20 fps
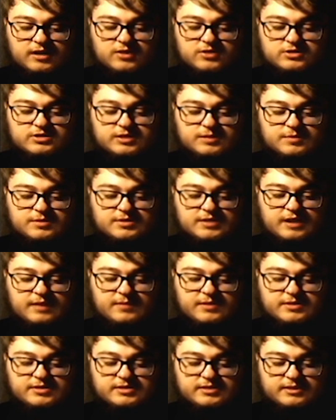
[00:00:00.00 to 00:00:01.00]
colors
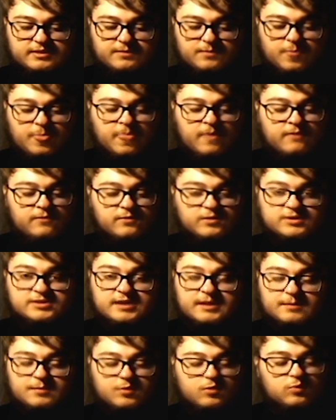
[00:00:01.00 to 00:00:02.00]
simultaneously. For
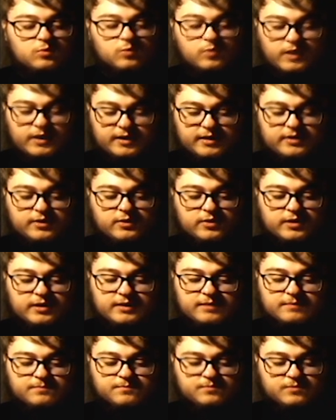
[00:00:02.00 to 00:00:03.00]
example, red and
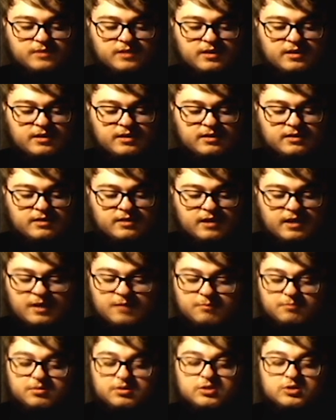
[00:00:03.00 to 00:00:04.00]
green,
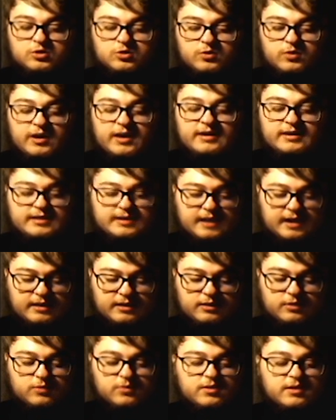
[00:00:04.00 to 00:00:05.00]
and blue and
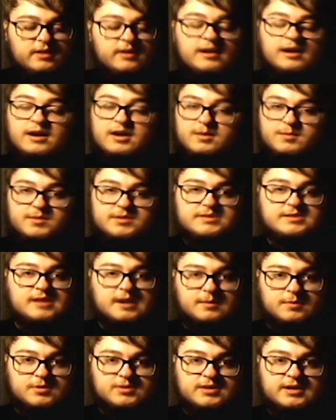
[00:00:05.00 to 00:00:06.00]
yellow cannot be
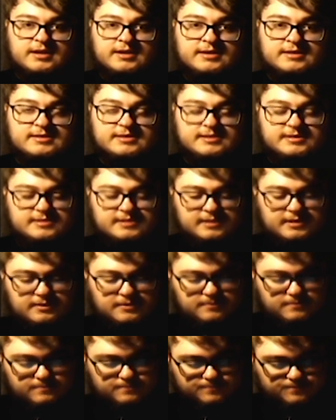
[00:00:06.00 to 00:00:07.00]
simultaneously
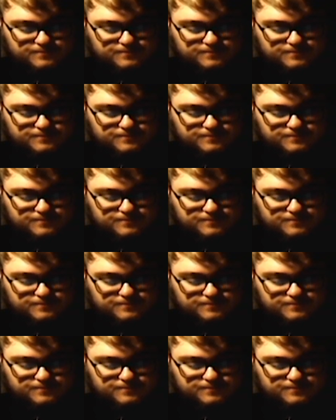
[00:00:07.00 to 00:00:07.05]
seen.